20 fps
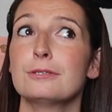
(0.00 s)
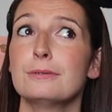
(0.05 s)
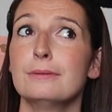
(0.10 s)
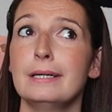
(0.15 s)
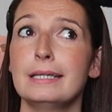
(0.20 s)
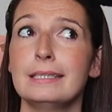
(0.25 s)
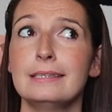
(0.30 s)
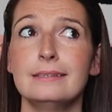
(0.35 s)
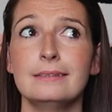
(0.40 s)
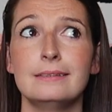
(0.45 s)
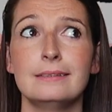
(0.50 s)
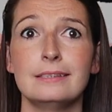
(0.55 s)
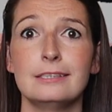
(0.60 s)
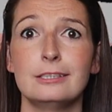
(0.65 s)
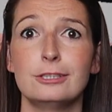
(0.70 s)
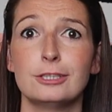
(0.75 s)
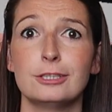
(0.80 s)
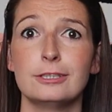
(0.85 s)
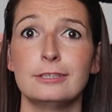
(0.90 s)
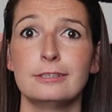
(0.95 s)

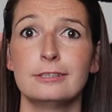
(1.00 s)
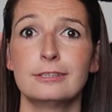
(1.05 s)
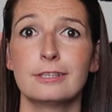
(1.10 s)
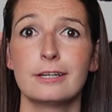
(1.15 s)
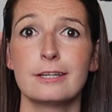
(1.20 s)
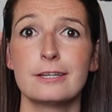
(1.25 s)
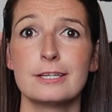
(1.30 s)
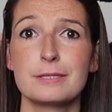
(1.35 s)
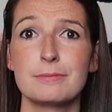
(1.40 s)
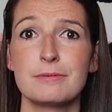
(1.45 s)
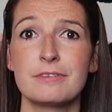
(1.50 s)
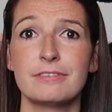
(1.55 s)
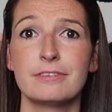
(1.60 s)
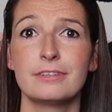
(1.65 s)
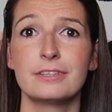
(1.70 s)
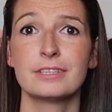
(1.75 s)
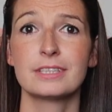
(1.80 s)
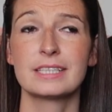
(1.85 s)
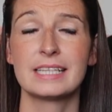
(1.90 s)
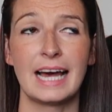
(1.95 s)
$22
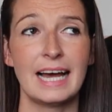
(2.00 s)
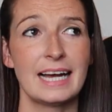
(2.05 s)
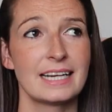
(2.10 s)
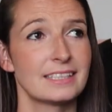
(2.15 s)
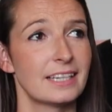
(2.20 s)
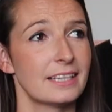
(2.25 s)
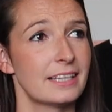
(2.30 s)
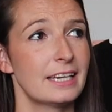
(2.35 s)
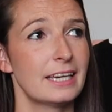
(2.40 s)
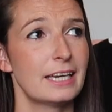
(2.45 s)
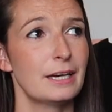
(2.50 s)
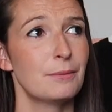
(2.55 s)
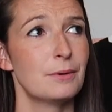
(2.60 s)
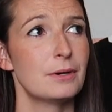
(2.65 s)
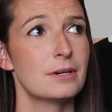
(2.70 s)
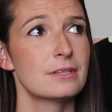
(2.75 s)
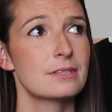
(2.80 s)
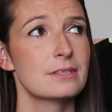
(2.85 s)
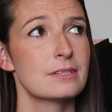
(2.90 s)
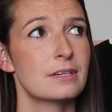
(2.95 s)
before tax, I think it
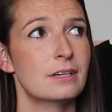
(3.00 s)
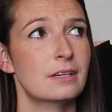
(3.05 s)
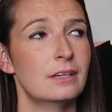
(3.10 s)
was,